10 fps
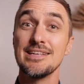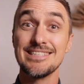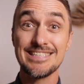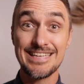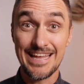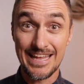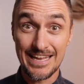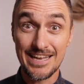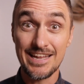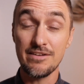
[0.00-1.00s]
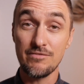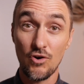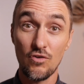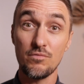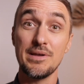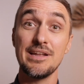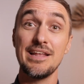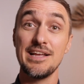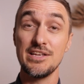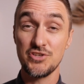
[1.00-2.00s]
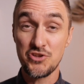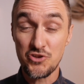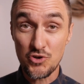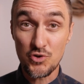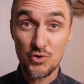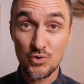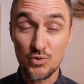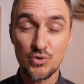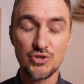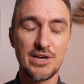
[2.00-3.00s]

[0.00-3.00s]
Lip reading: skin involvement is huge.